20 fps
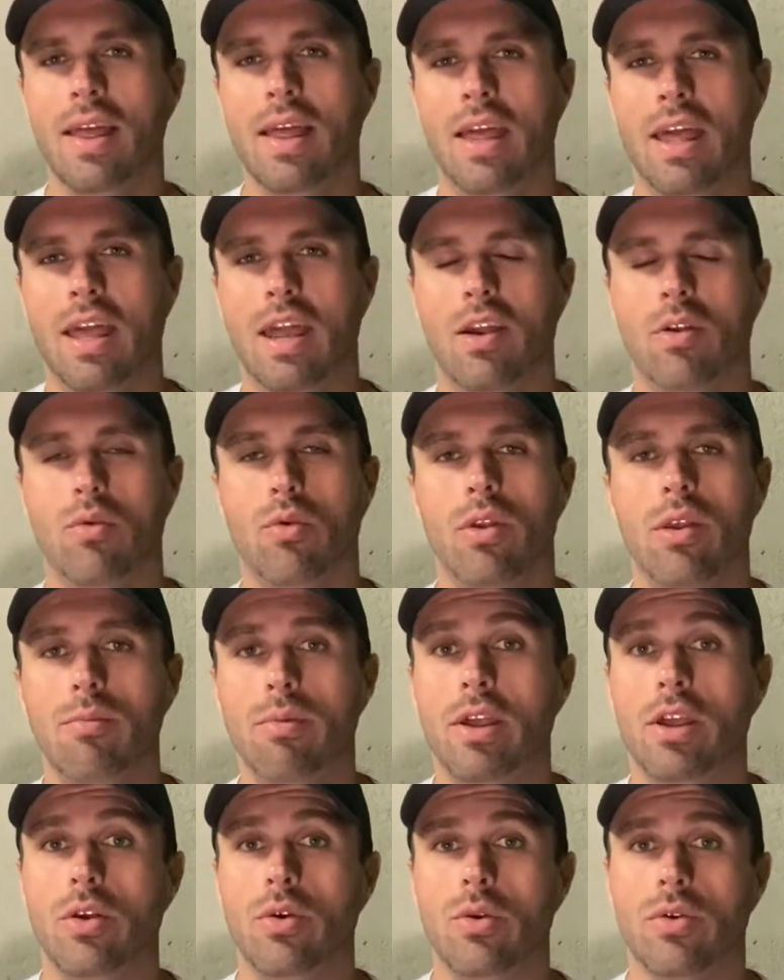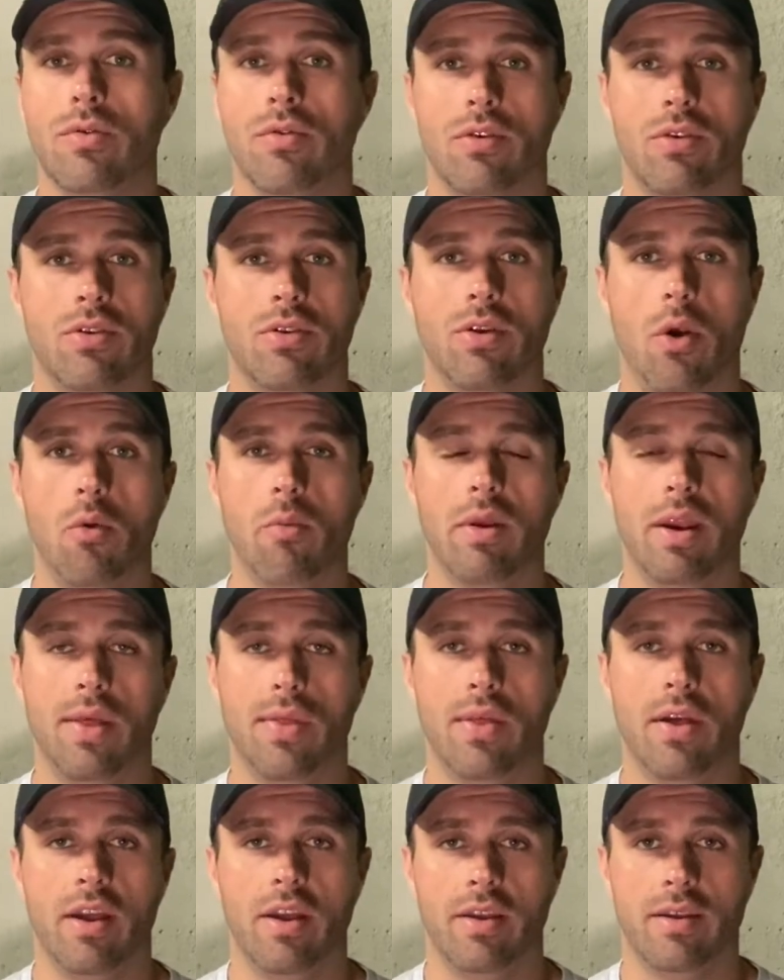It can really be used for so many
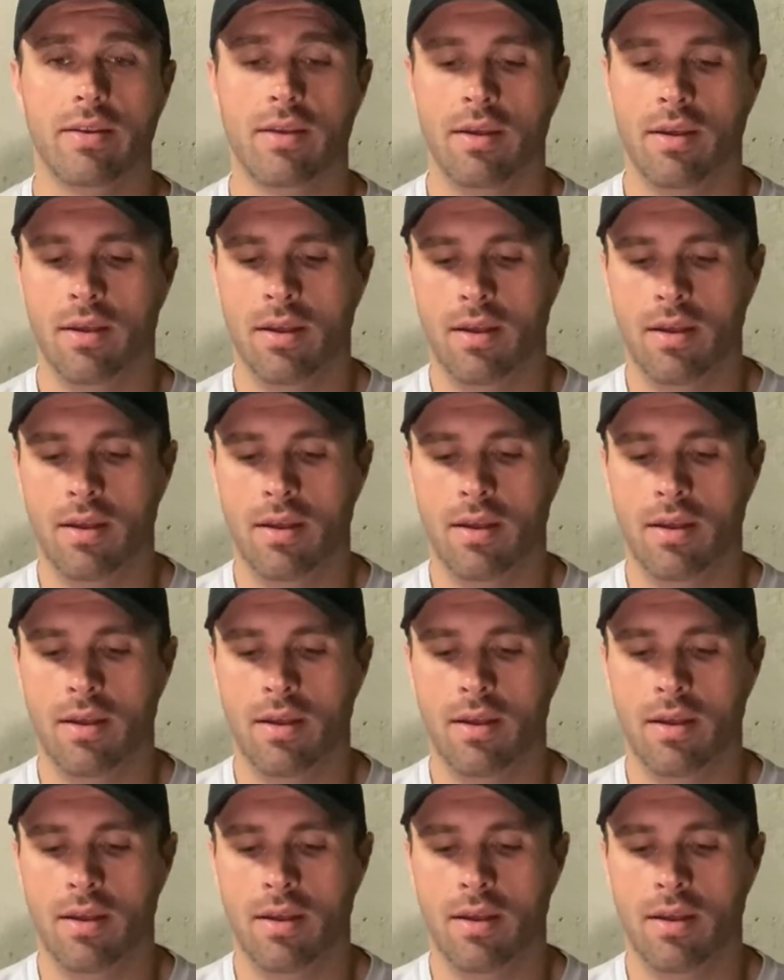things.